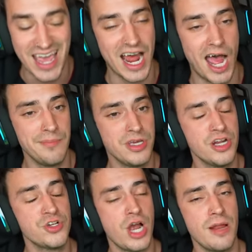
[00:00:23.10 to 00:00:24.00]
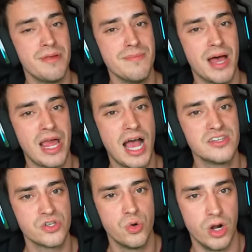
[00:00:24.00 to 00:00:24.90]
and I'm gonna try to beat my high
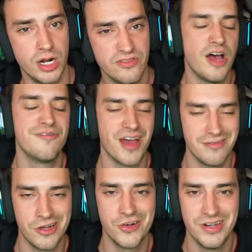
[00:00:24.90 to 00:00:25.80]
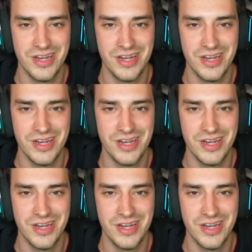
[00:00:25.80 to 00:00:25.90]
score of five hundred